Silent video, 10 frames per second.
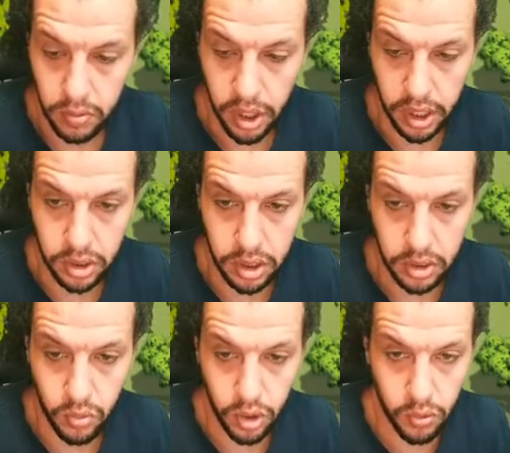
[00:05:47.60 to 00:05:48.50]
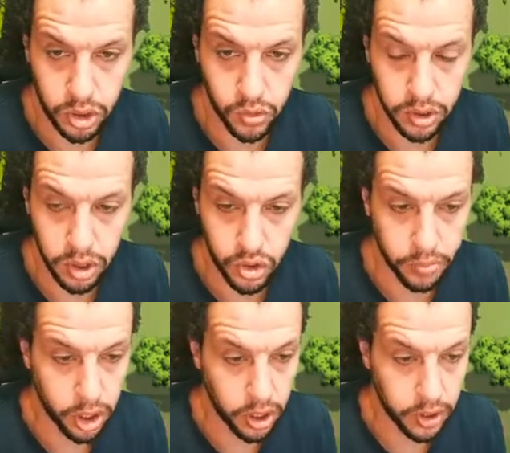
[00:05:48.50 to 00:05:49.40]
Well, actually, what? which one did
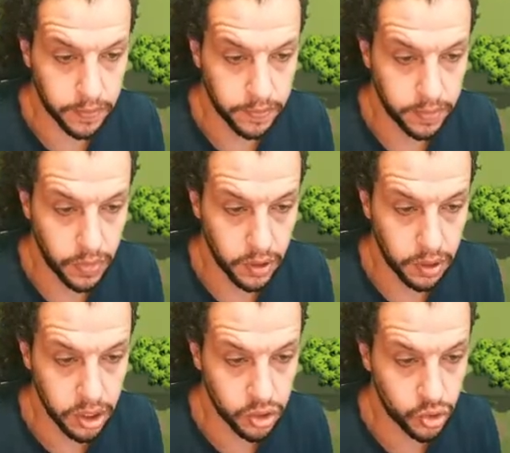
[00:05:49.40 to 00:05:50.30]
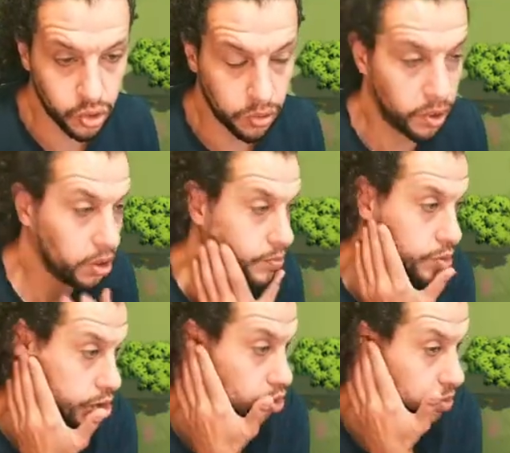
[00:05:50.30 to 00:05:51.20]
you buy? Yes, true, and welcome
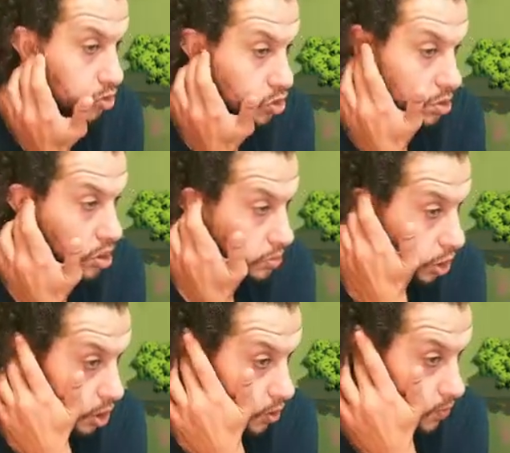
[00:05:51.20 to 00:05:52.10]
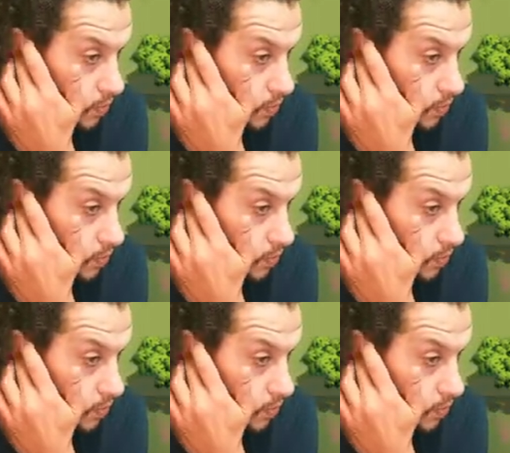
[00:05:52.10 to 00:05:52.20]
to the stream. Which one did you buy?